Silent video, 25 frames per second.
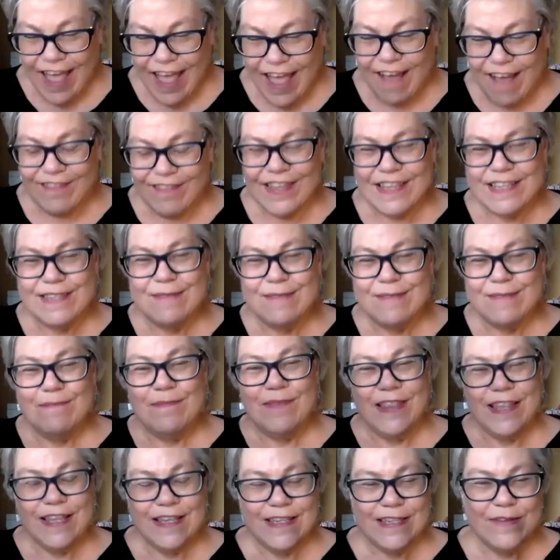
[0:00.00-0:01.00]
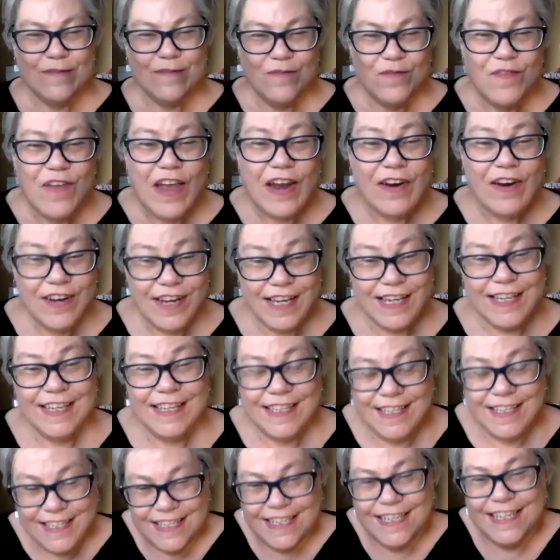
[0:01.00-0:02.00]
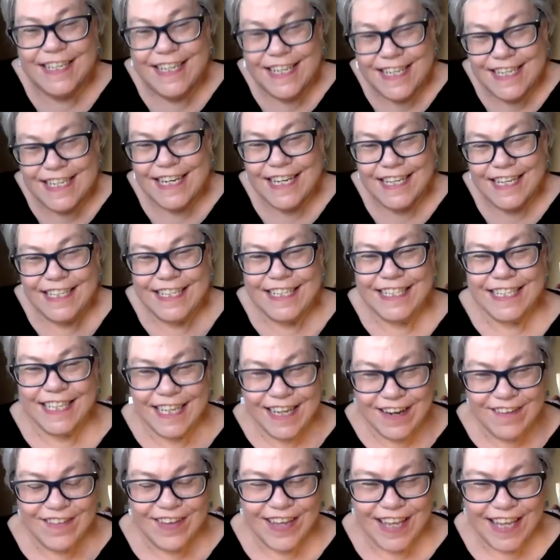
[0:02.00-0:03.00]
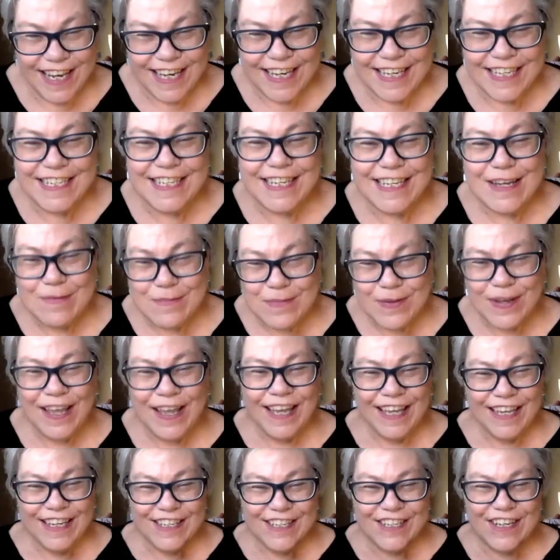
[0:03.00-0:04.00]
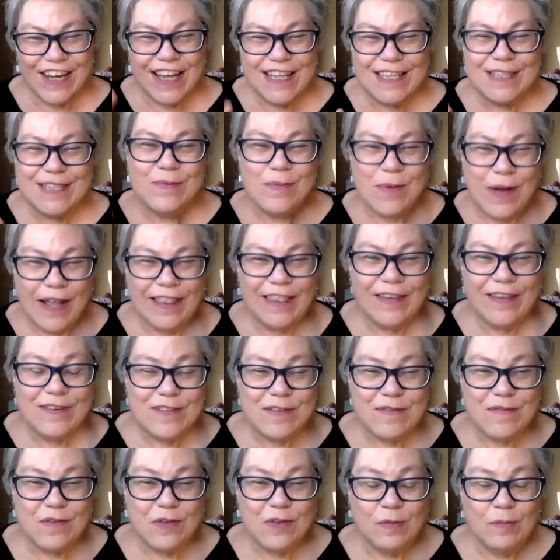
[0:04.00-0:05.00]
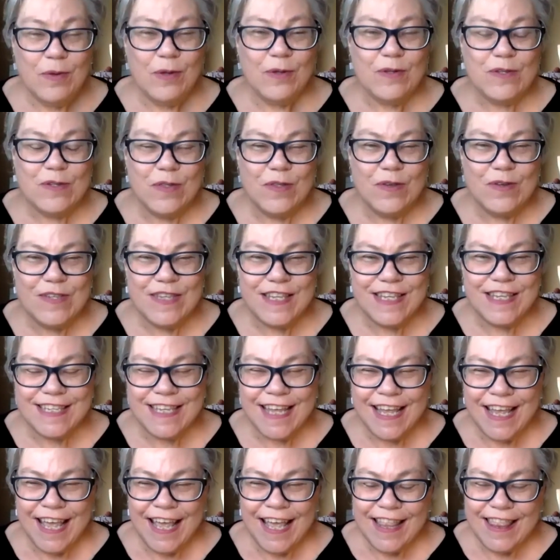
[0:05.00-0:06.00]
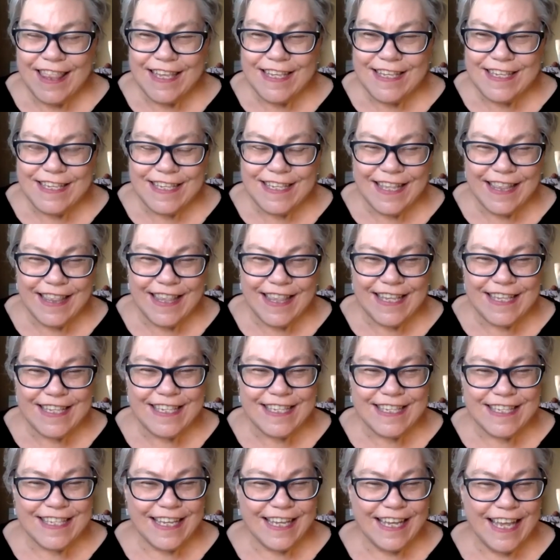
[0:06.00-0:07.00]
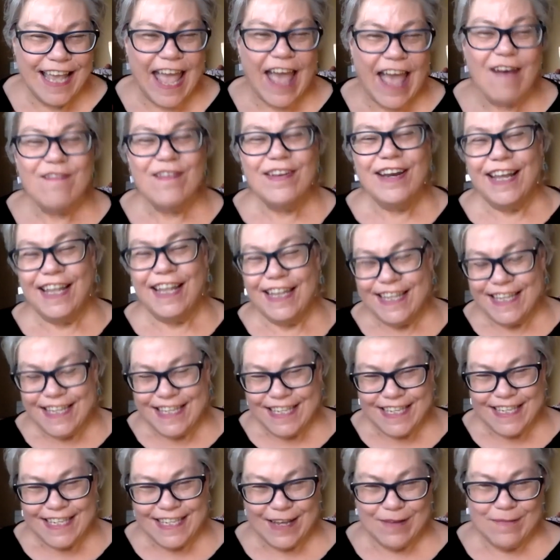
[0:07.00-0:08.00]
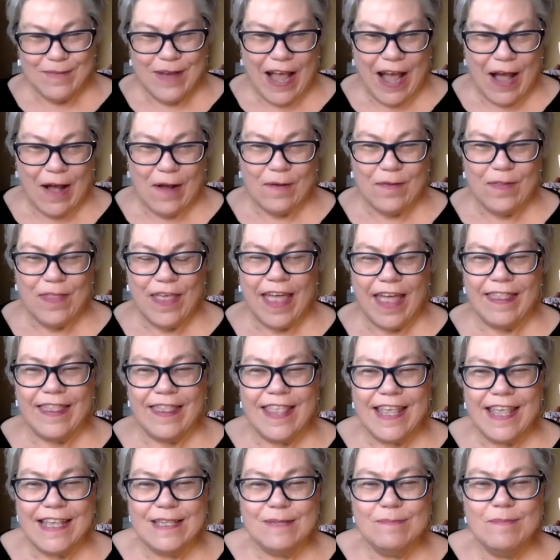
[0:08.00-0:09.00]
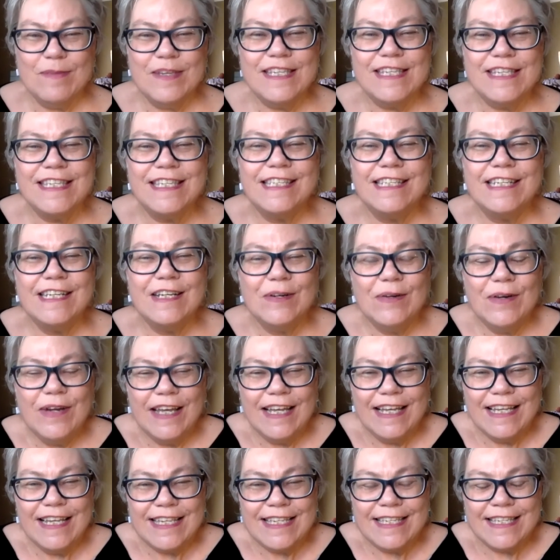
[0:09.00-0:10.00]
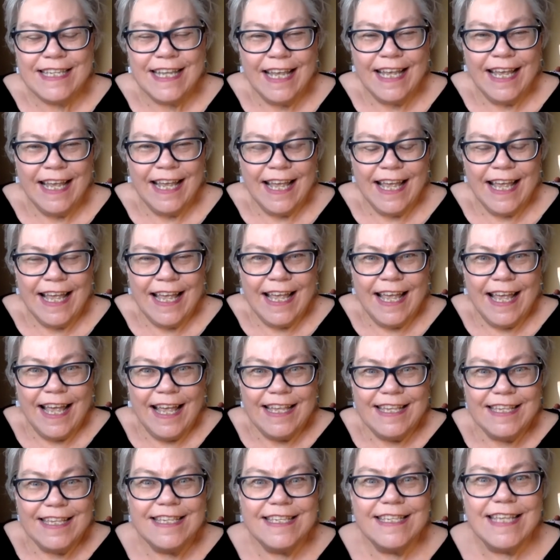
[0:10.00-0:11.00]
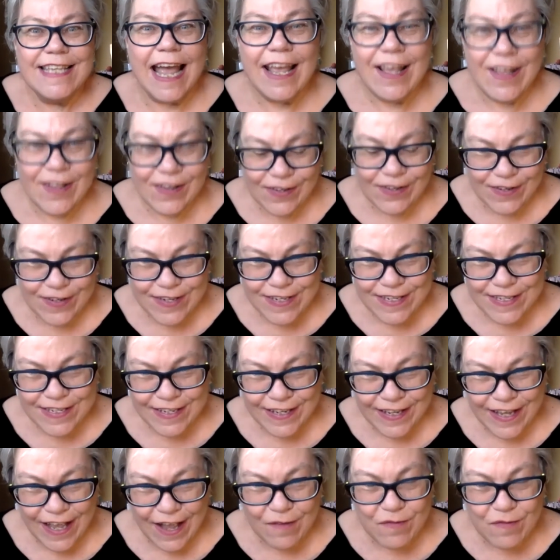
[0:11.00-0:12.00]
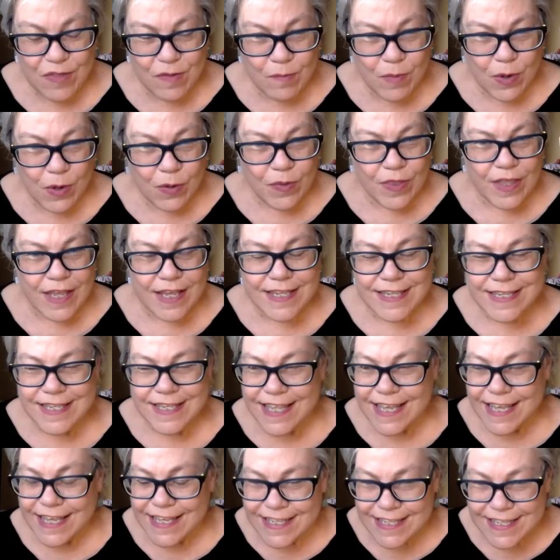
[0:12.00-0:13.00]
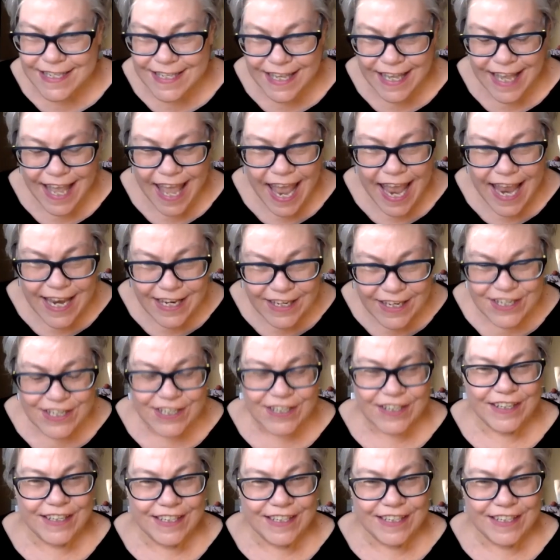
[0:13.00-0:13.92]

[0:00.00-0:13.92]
have this very statistically significant dip just when there's a full moon. So there's this evidence somehow that these mysterious cycles of the moon, these ancient